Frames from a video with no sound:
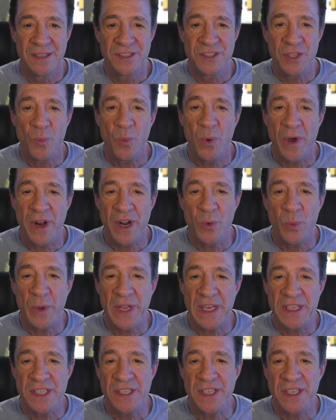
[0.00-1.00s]
So, what are
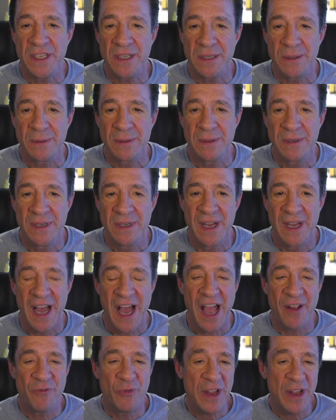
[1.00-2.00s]
we to do?
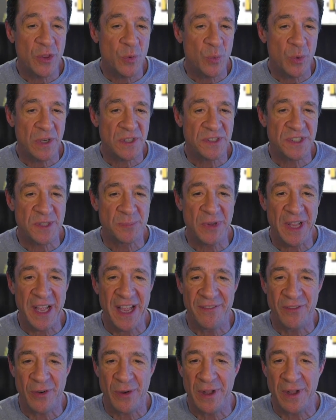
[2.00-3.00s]
I've read the world
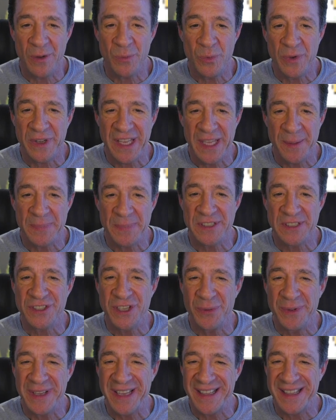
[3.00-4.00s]
supply of oil will keep us
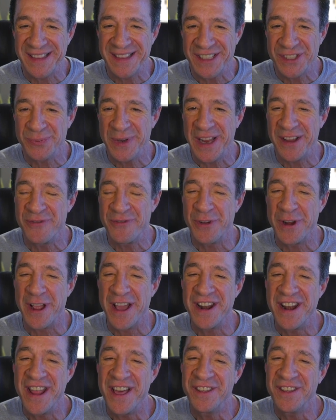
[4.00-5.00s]
going at this rate for
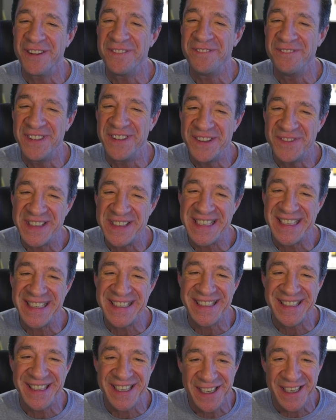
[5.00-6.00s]
another 50
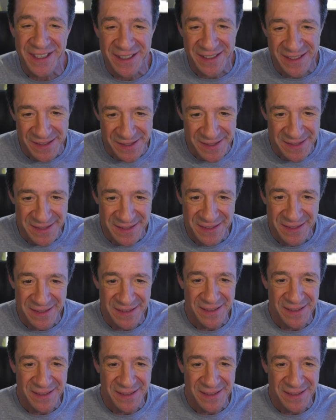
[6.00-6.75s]
years.